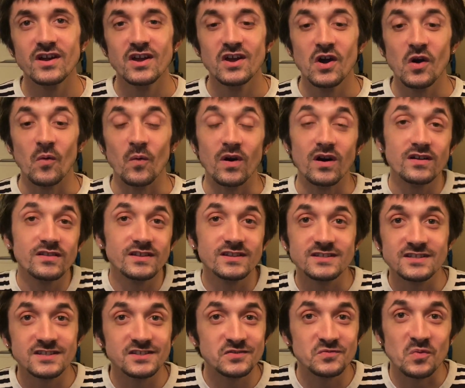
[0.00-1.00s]
Well,
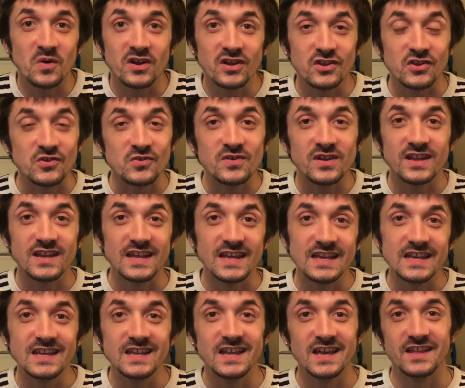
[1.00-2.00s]
this is what you can
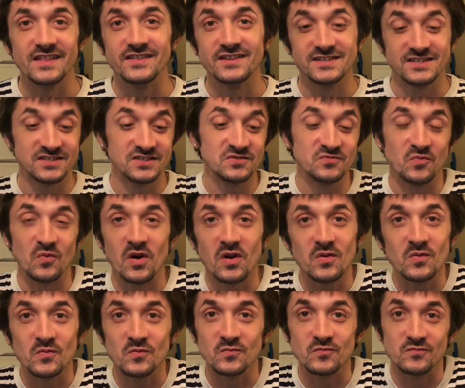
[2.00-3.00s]
eat, and this is what
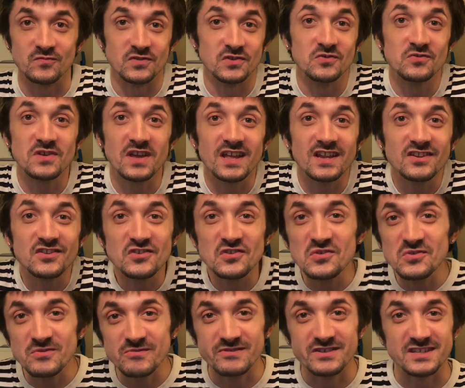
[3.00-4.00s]
you can
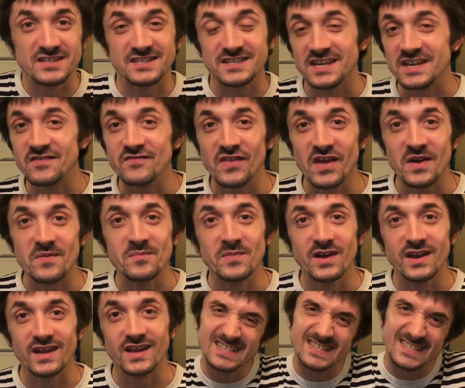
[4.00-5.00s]
do to save that
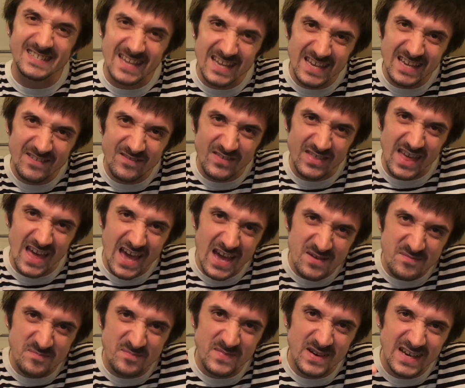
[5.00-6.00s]
money. Save
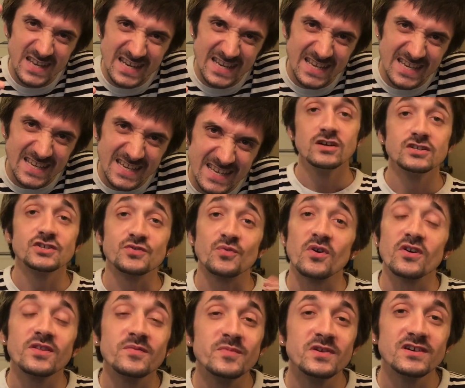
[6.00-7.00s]
that money. So
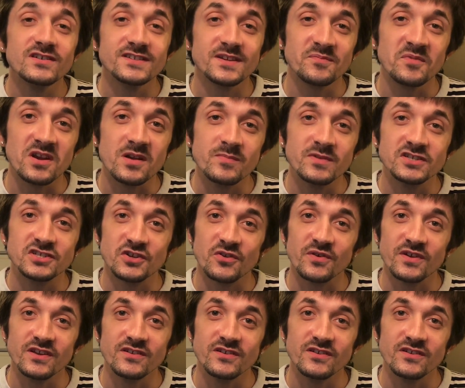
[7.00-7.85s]
all the meals I'm going to be showing you